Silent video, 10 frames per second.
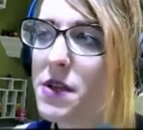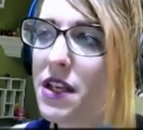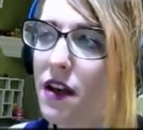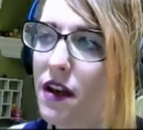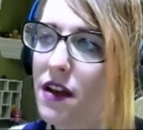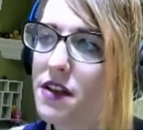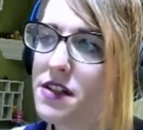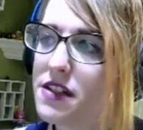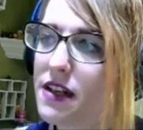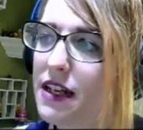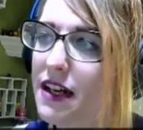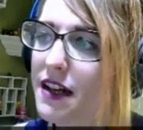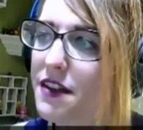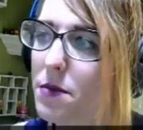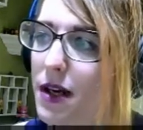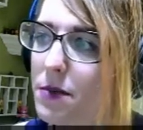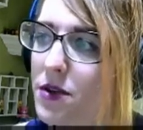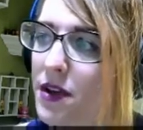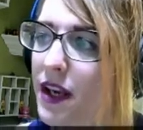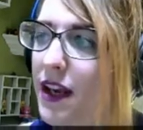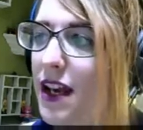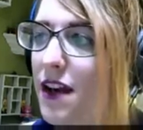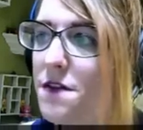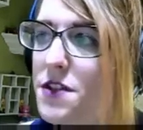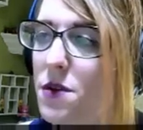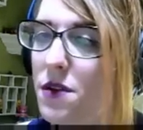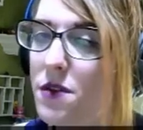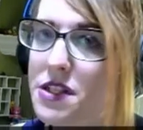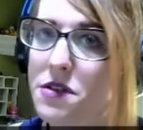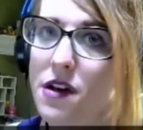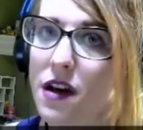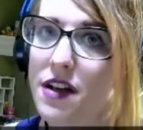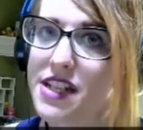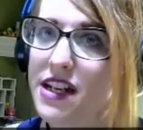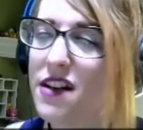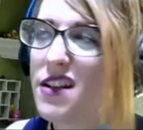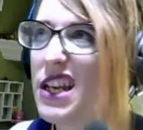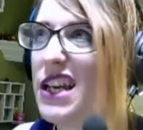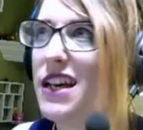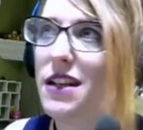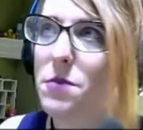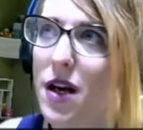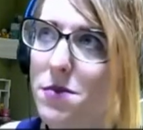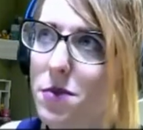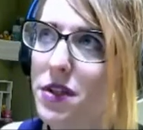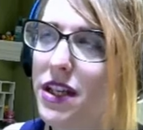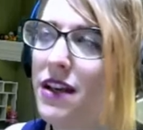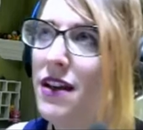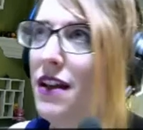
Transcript: because they're probably going to have 2 or 3 Zoroarks out again, probably